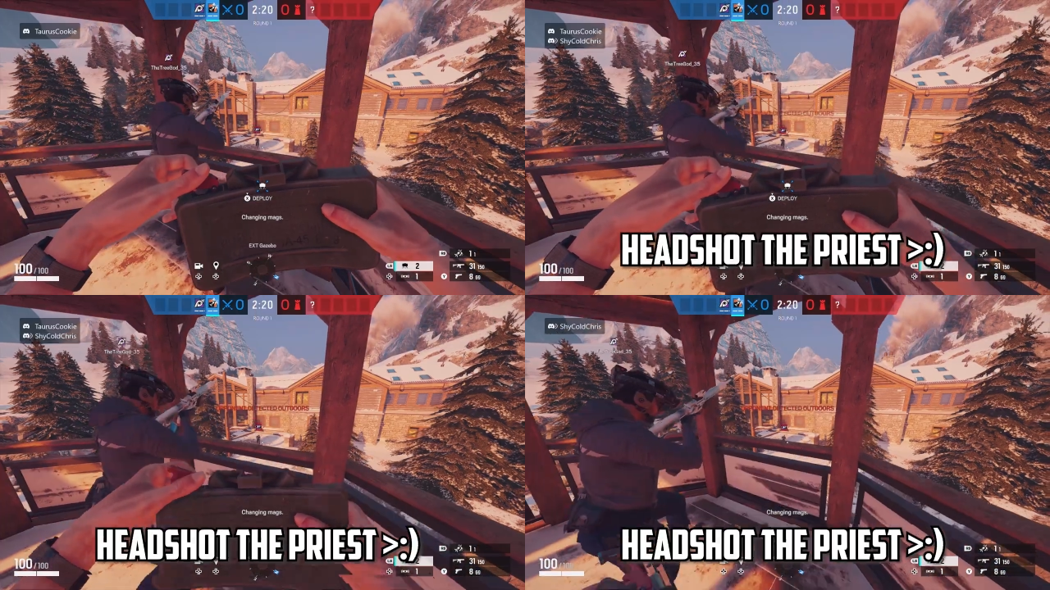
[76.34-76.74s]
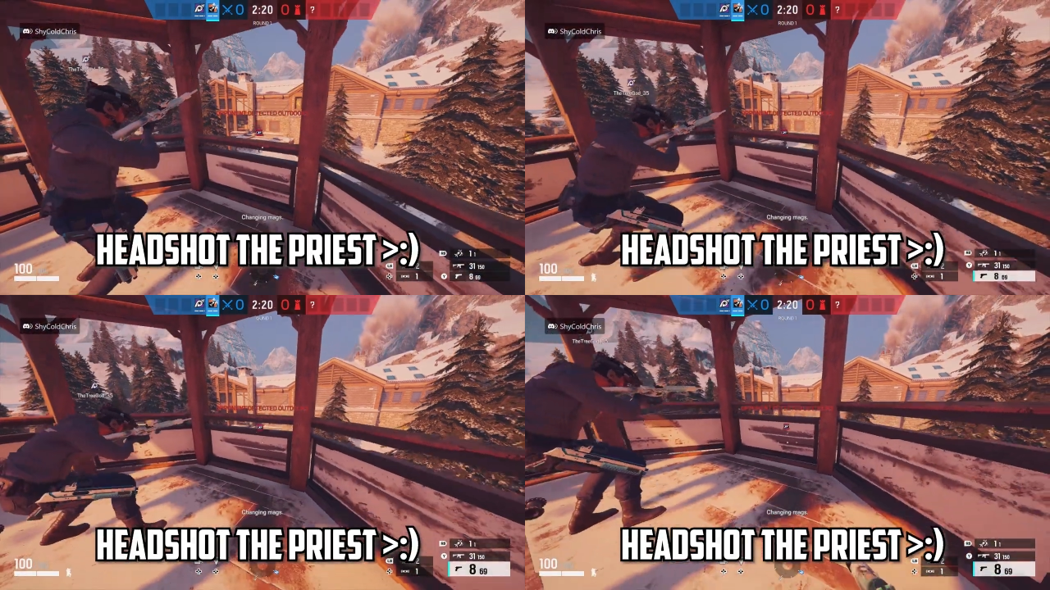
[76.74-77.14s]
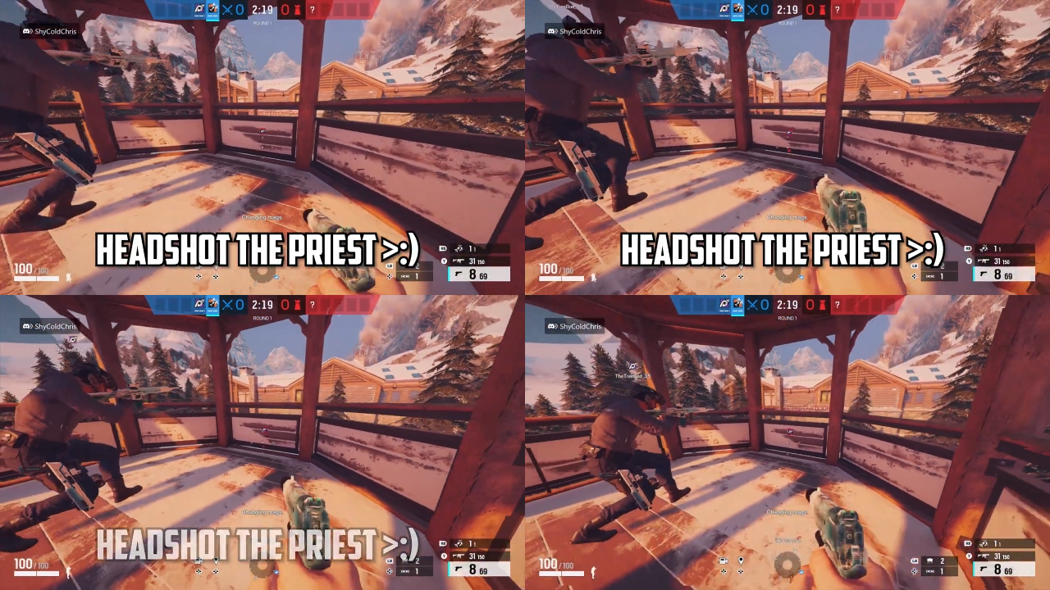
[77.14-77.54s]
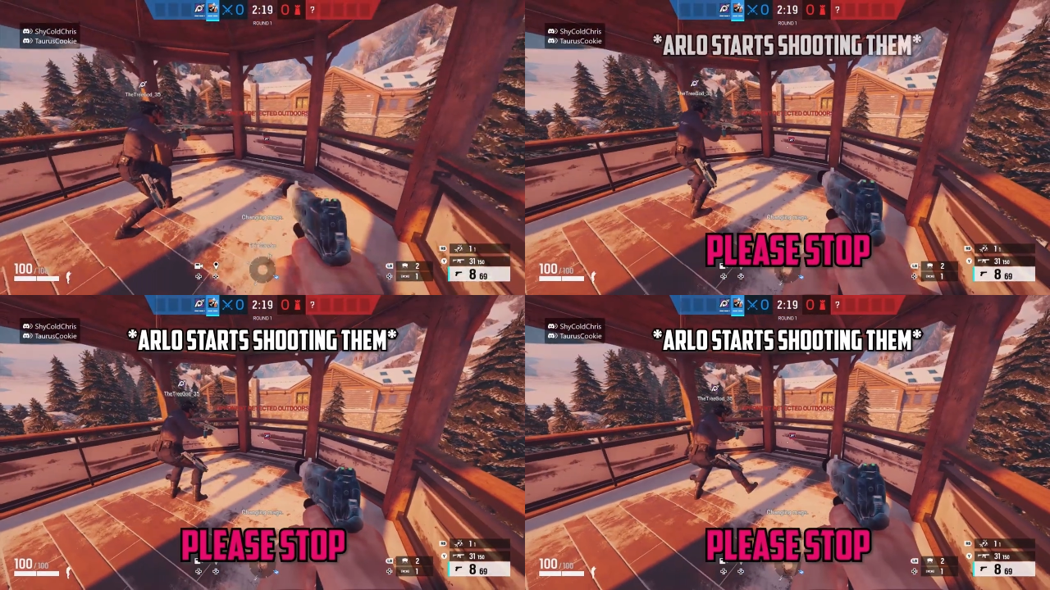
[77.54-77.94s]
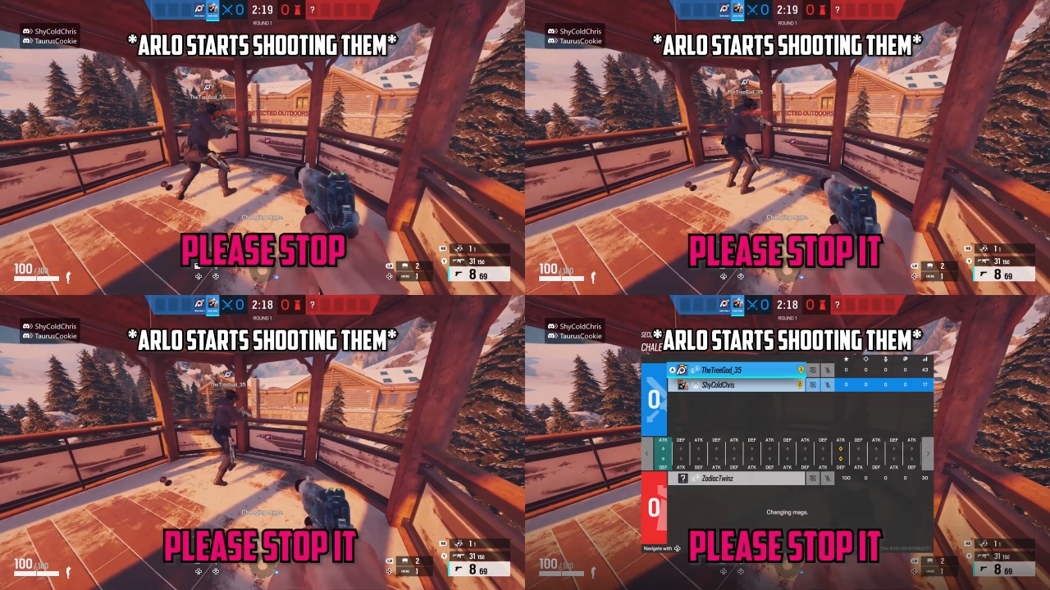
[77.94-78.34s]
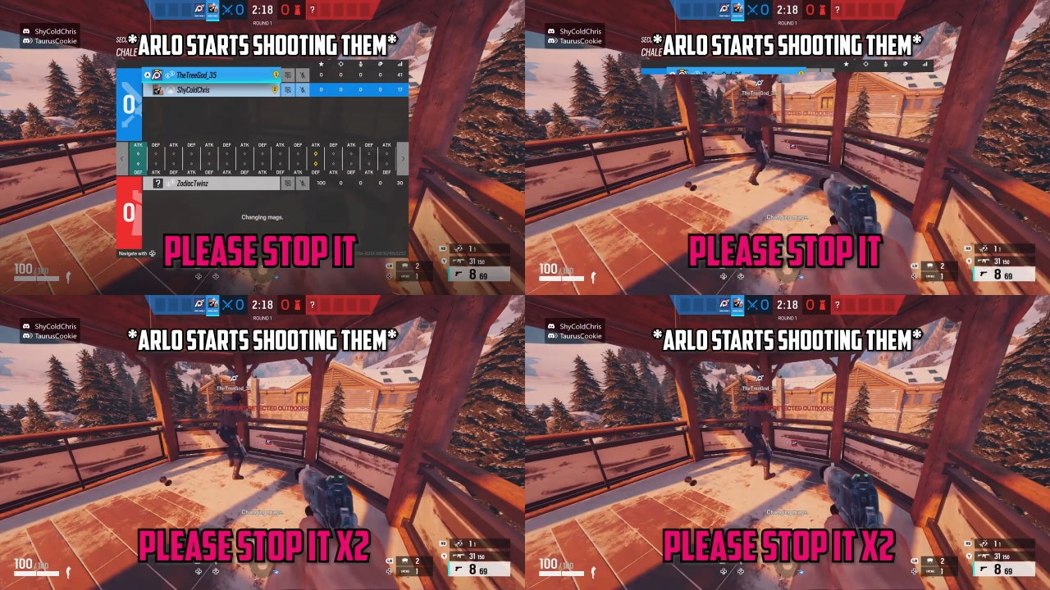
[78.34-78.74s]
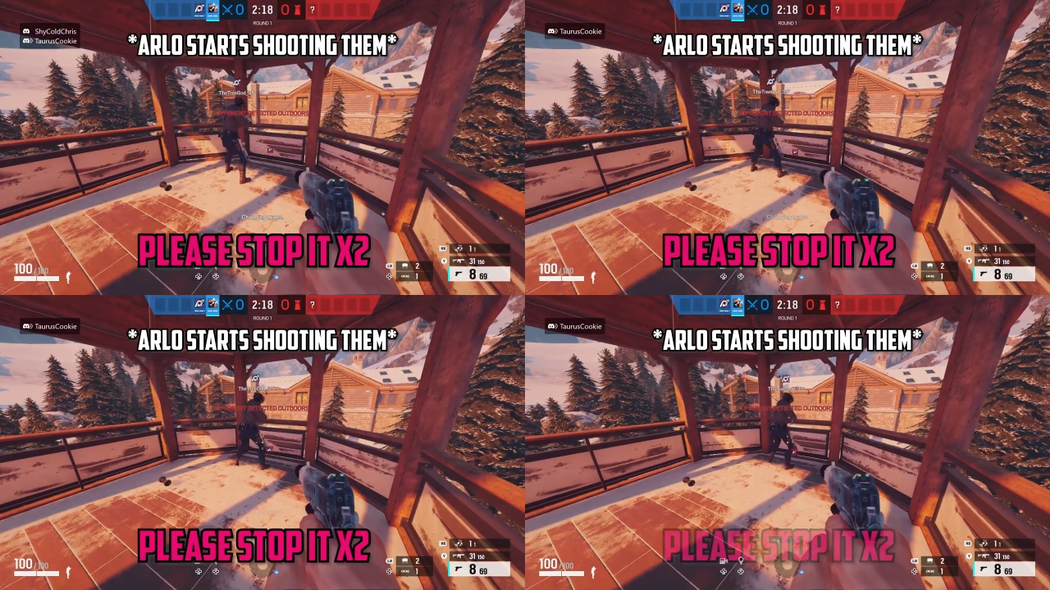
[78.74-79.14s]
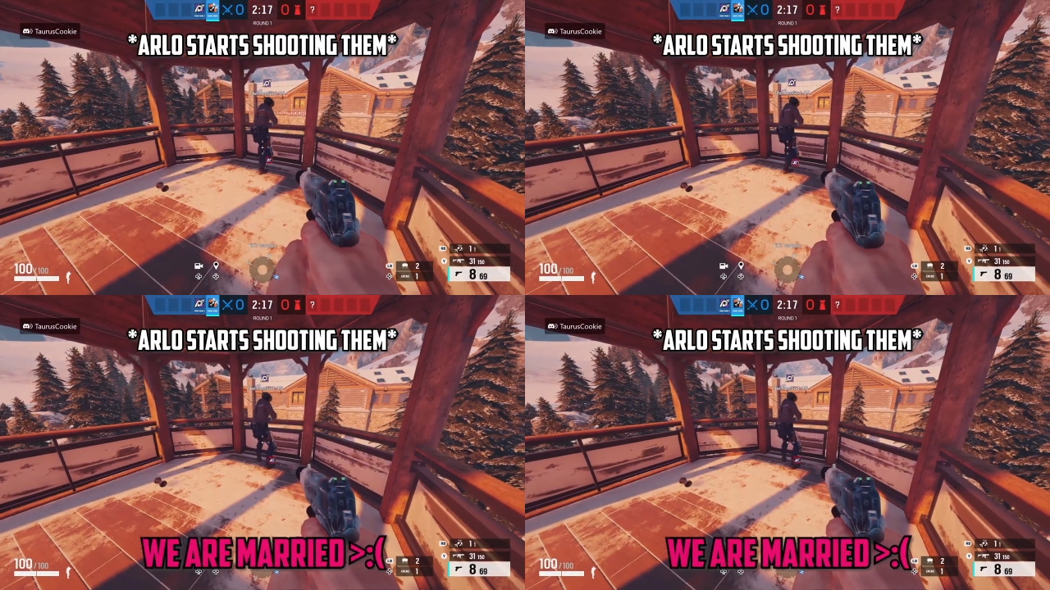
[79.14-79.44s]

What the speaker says: Nobody's mouth can be seen.